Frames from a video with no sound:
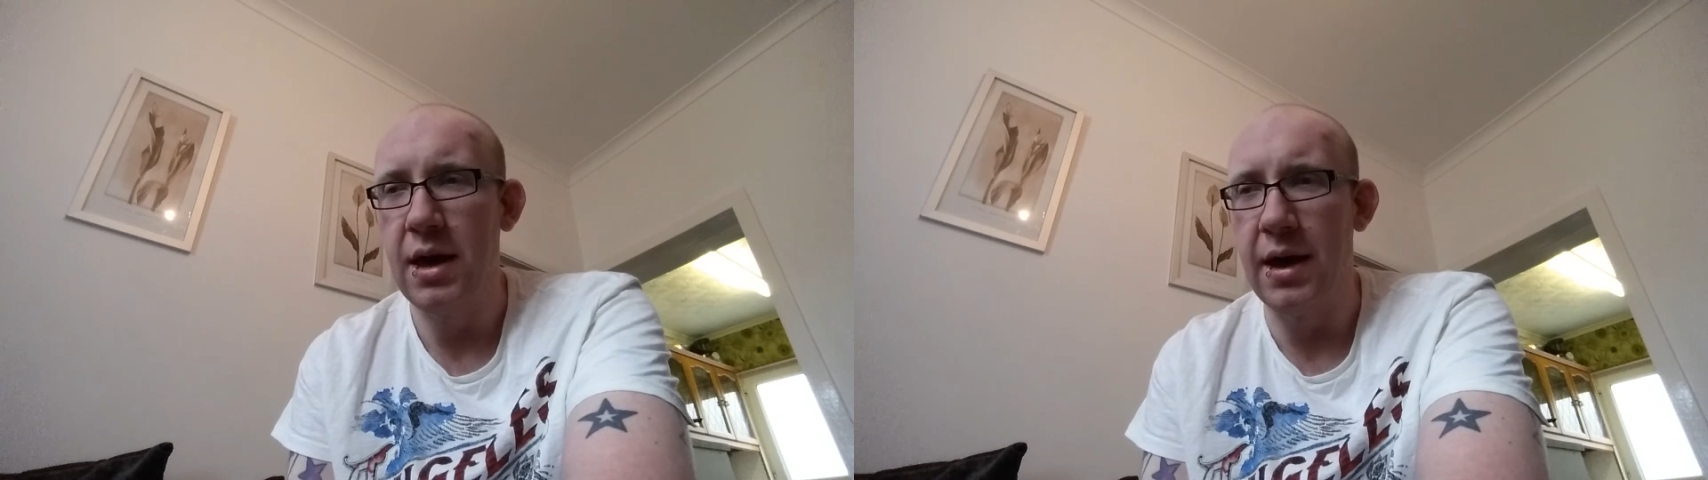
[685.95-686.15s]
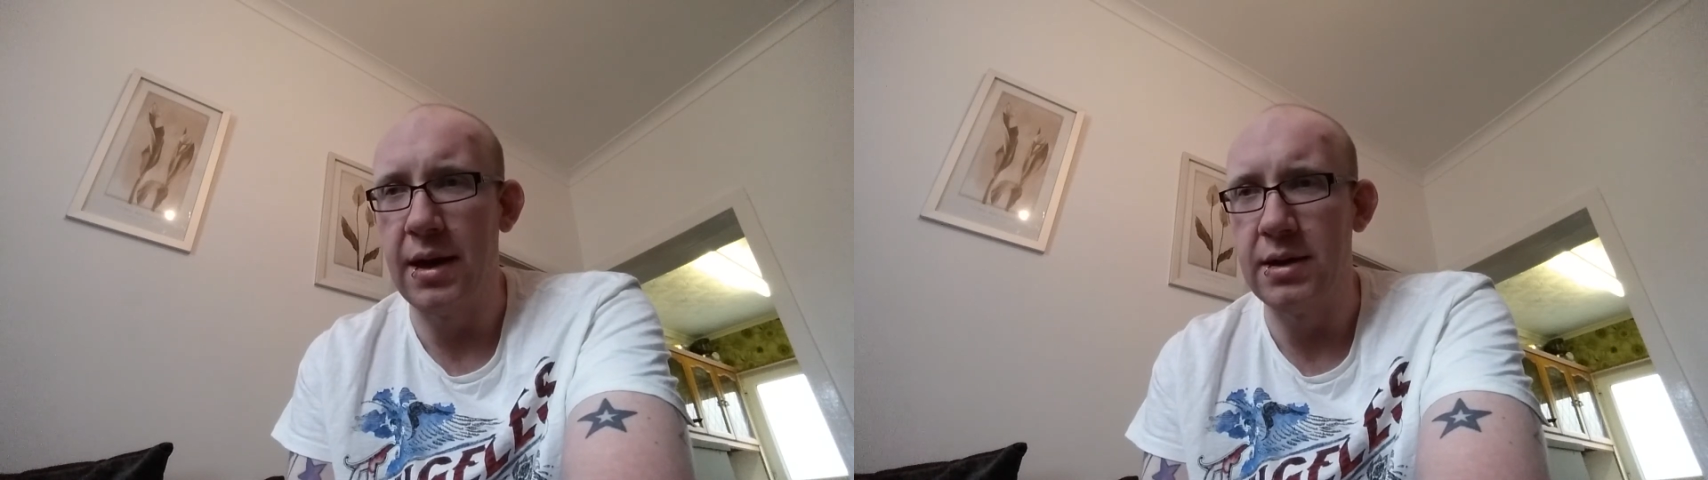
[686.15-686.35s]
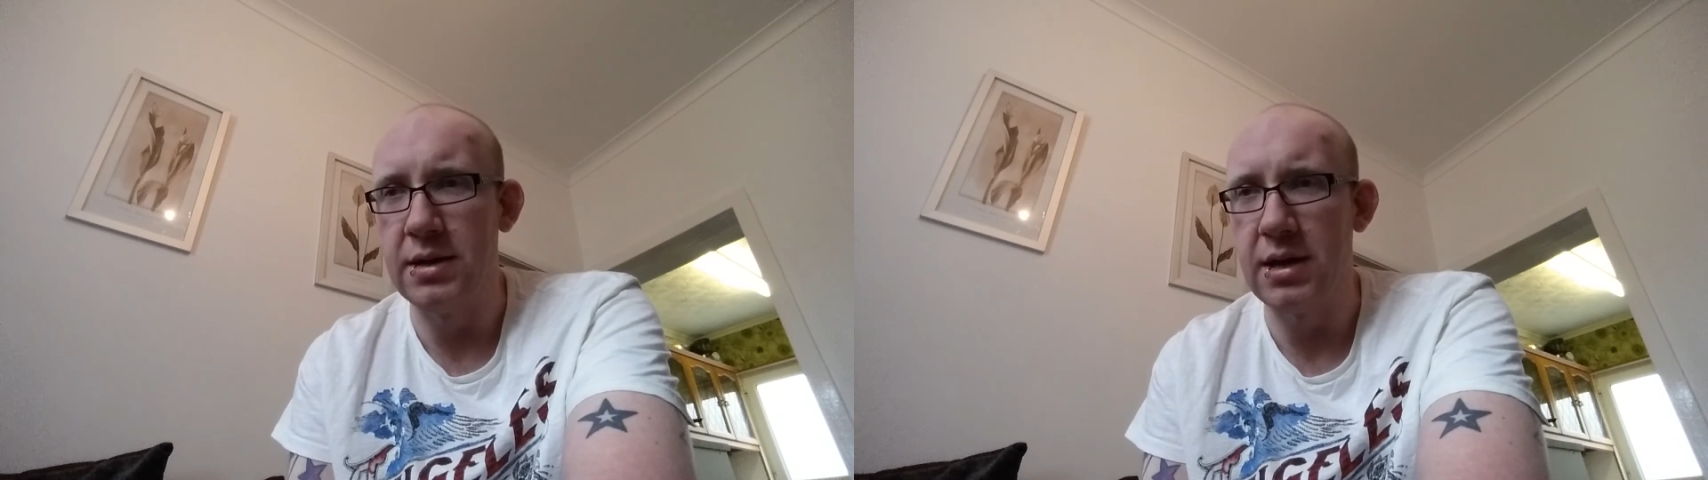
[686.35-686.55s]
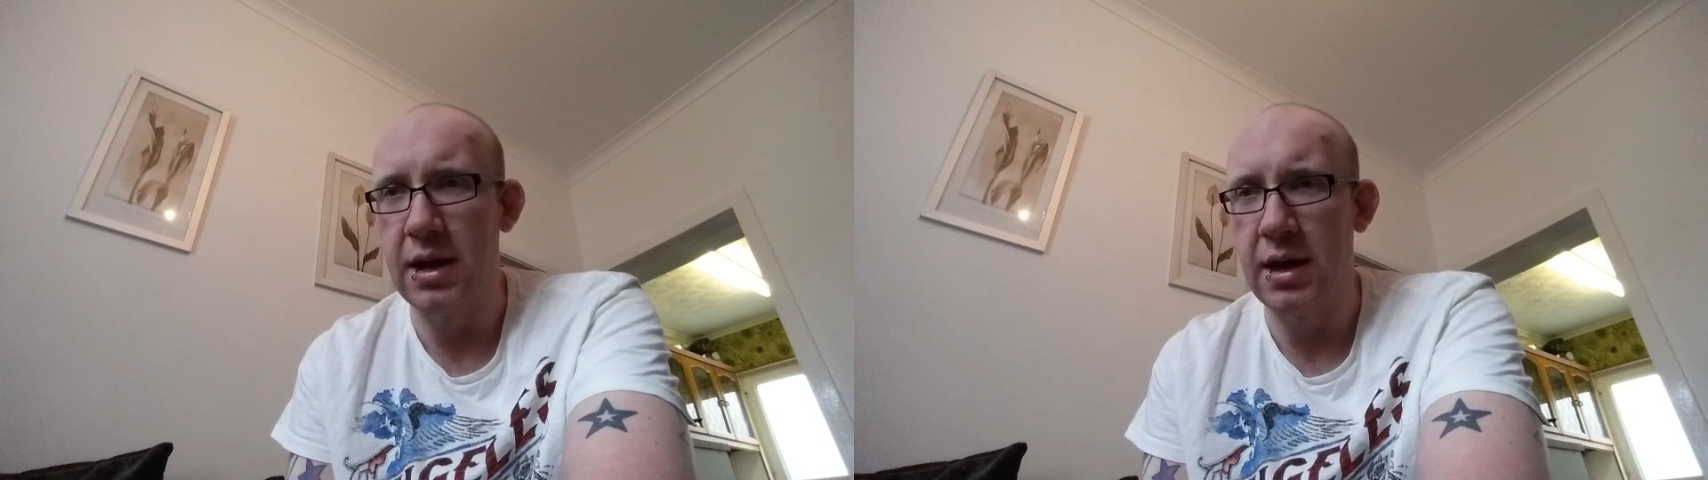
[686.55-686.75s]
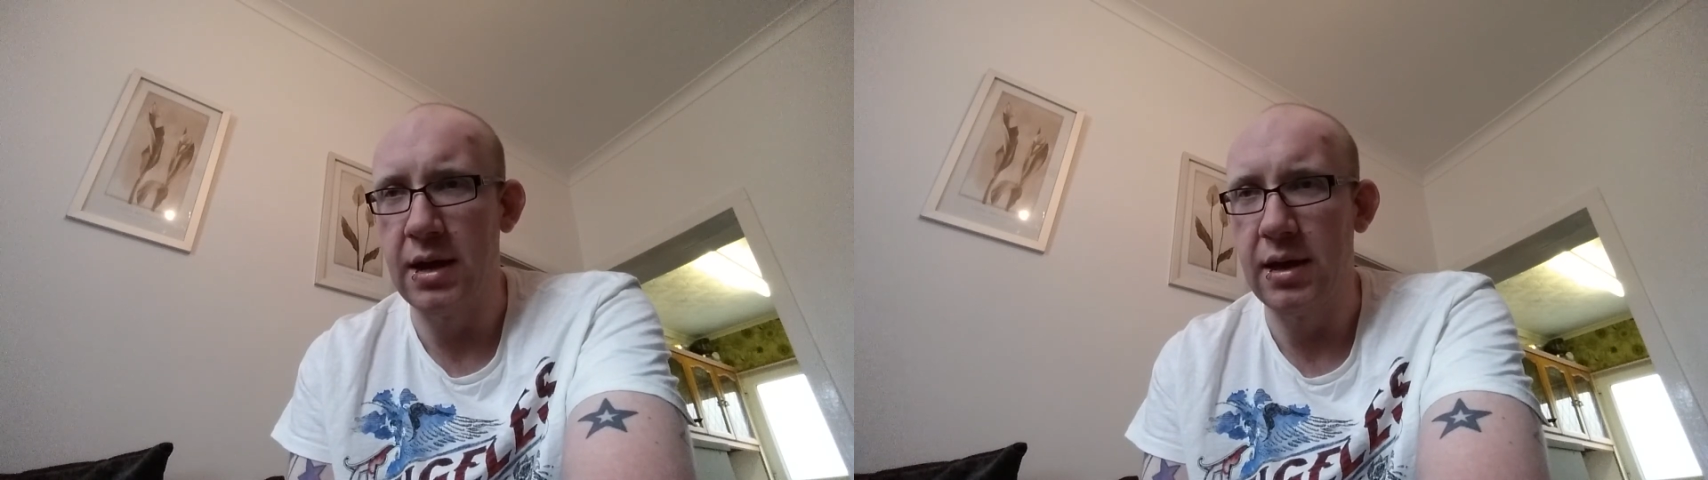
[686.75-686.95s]
and
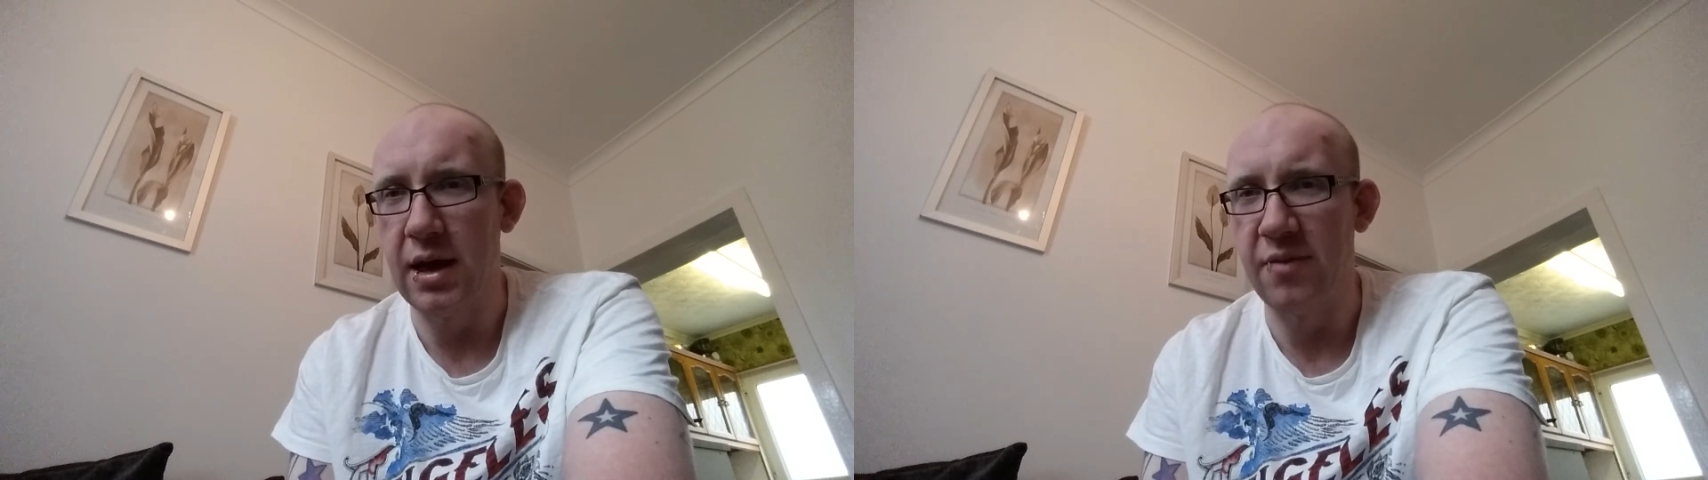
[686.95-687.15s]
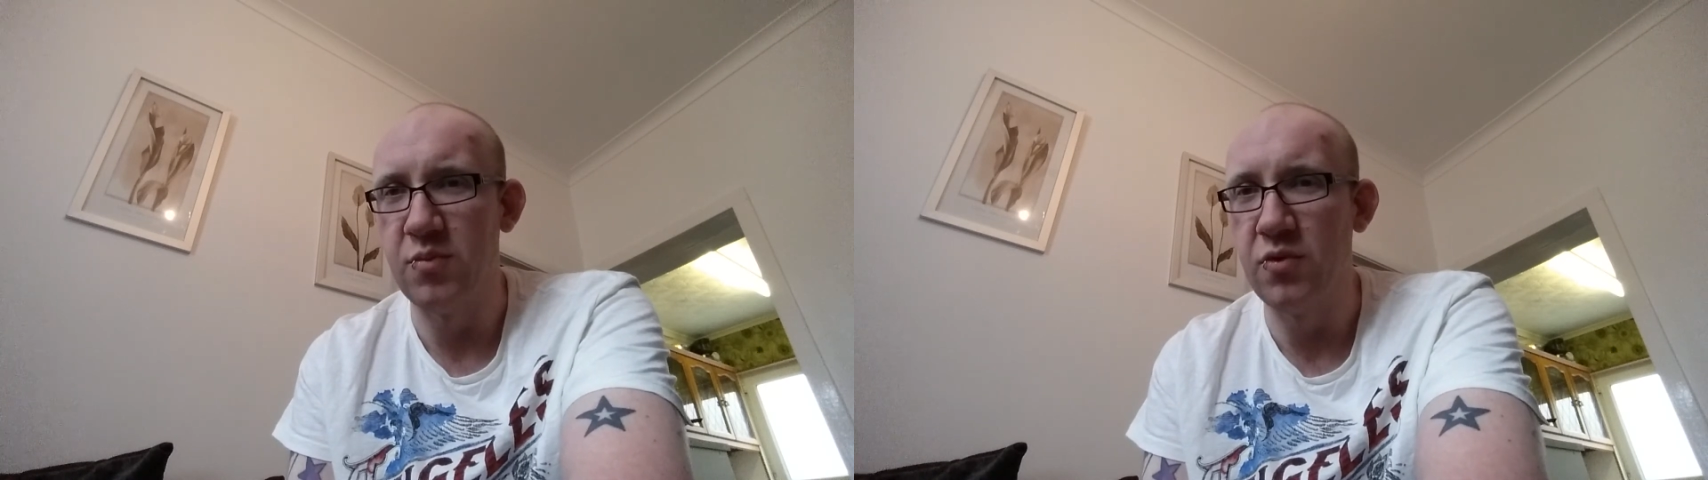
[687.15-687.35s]
I've